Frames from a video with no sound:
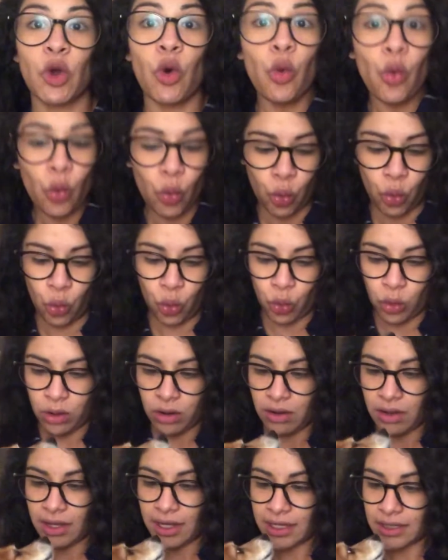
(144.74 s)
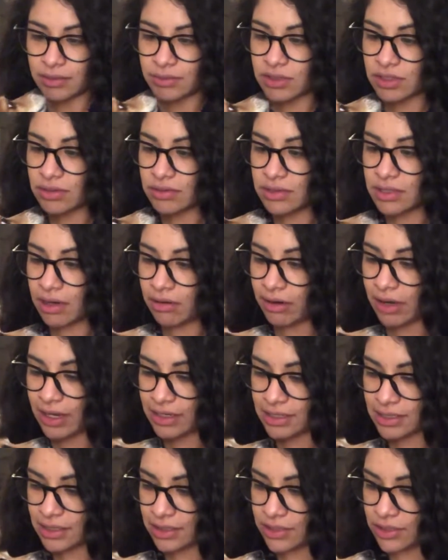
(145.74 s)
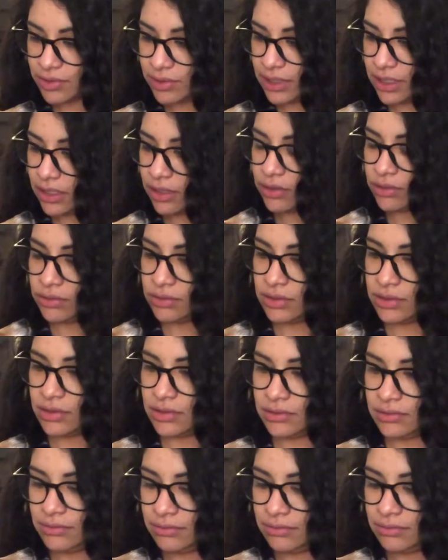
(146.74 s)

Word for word: Oh, I am so sorry. I just hit you in the nose.